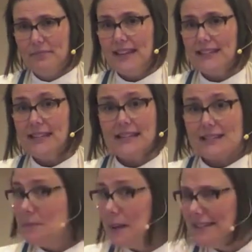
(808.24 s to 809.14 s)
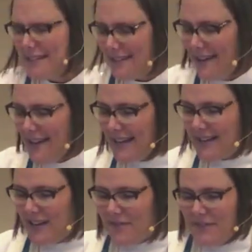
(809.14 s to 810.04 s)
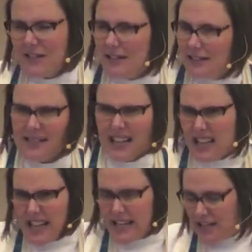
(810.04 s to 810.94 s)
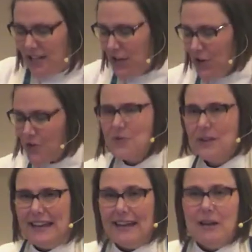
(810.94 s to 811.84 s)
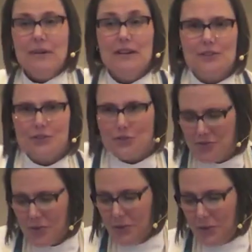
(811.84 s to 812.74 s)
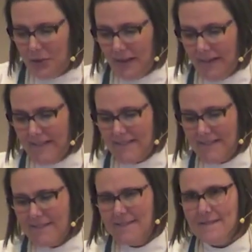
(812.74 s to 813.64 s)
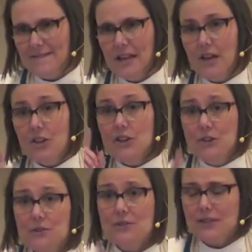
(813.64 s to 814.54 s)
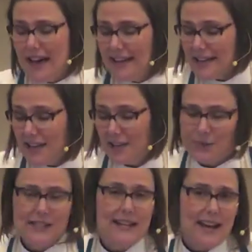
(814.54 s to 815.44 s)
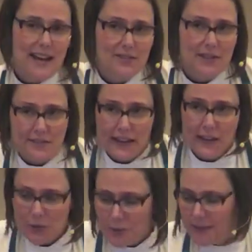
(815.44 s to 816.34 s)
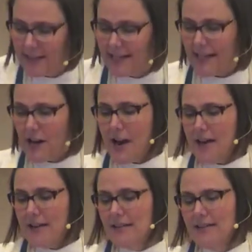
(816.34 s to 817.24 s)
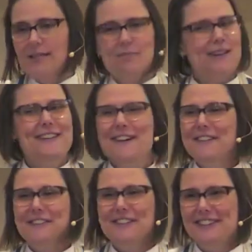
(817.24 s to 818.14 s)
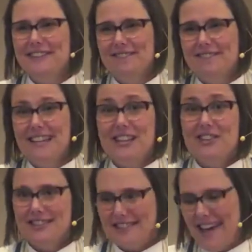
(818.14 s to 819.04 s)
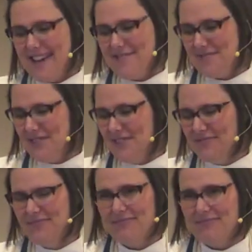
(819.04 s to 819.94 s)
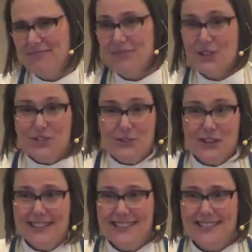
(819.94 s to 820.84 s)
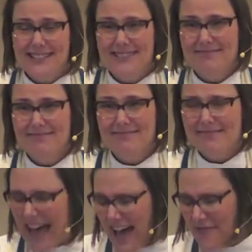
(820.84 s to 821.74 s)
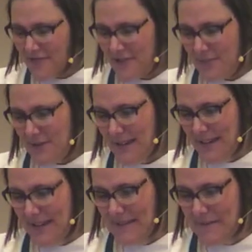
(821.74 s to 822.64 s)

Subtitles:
That's unexpected. It feels like incongruity, but it's true. You thought death was going to have the final word, Sarah, but no, here's life. Rejoice. Laugh with me.